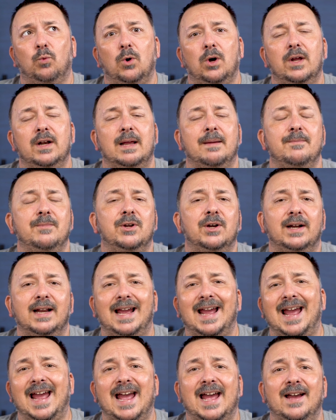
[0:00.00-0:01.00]
one I'm gonna
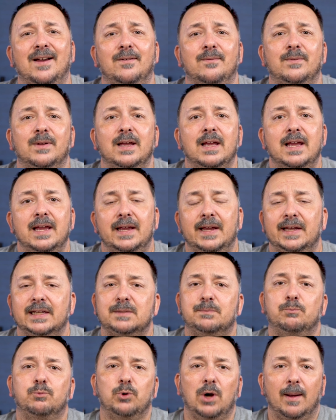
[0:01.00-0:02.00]
have is
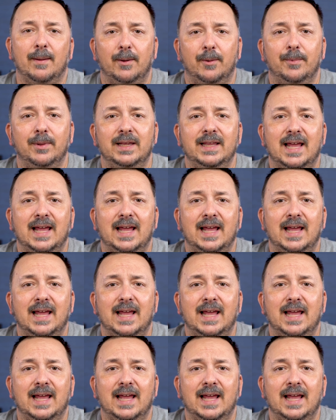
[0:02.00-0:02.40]
probably